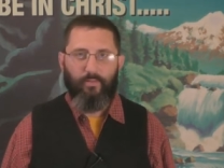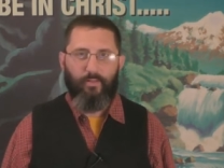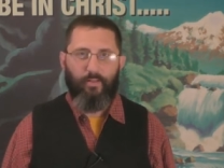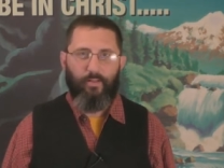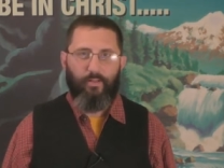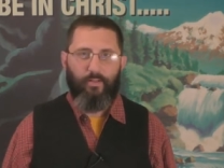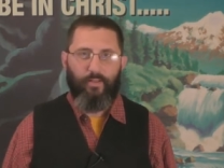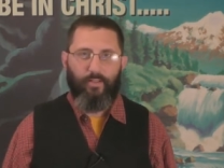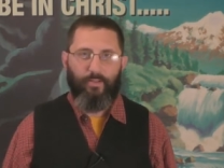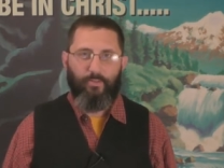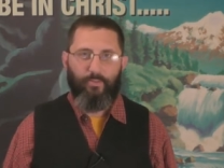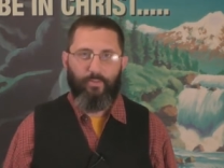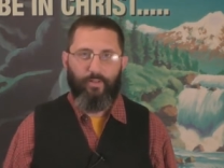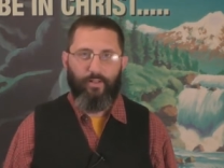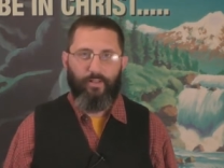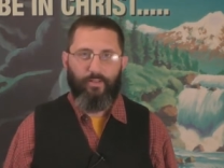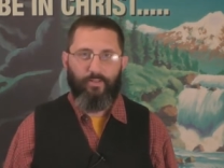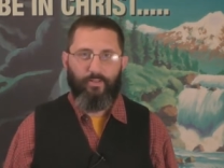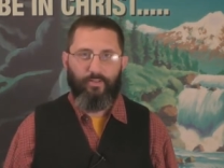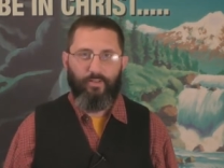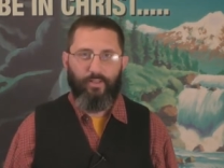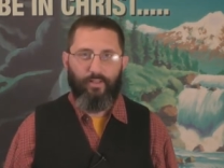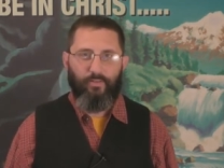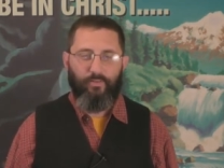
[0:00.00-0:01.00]
Uh, that's where I
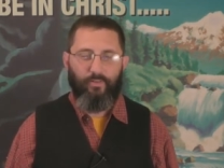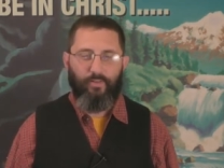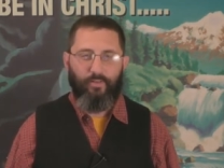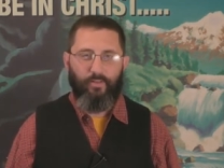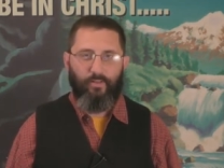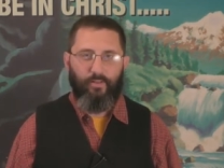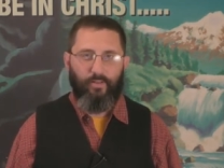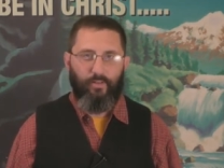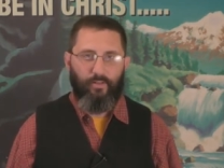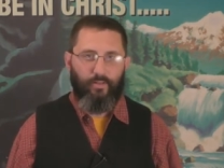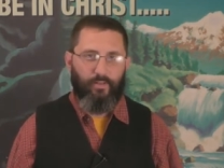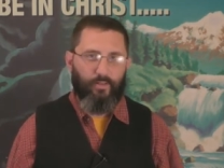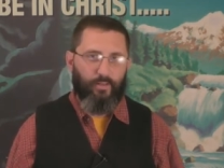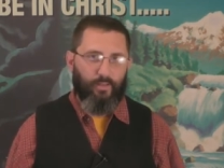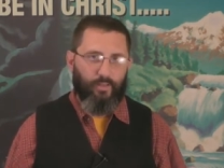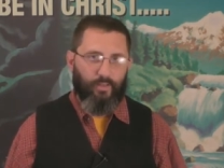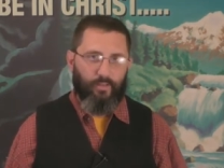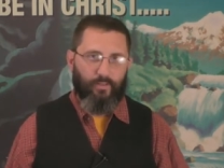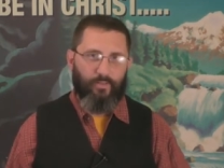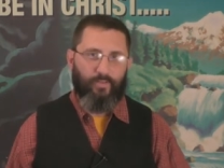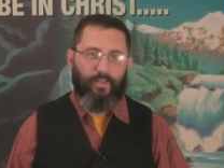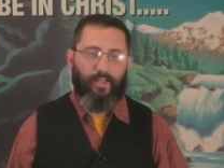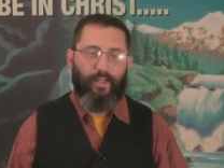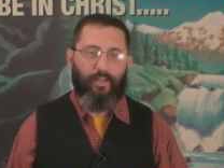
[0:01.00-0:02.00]
discovered the
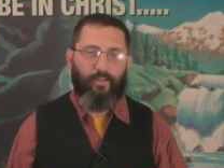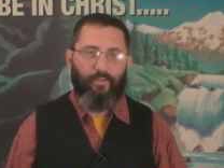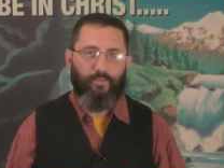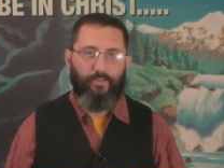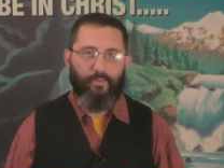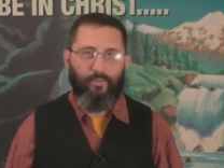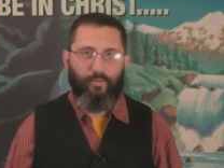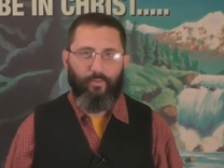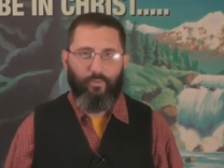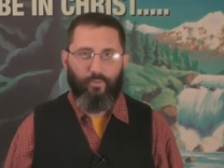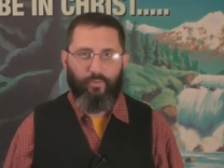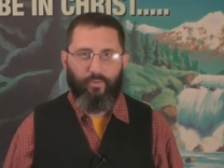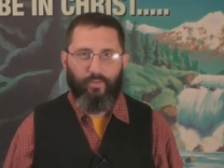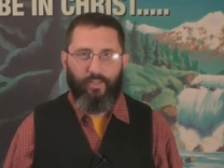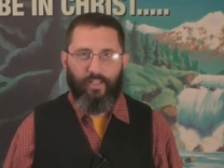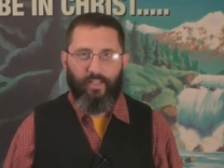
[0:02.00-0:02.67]
talent the Lord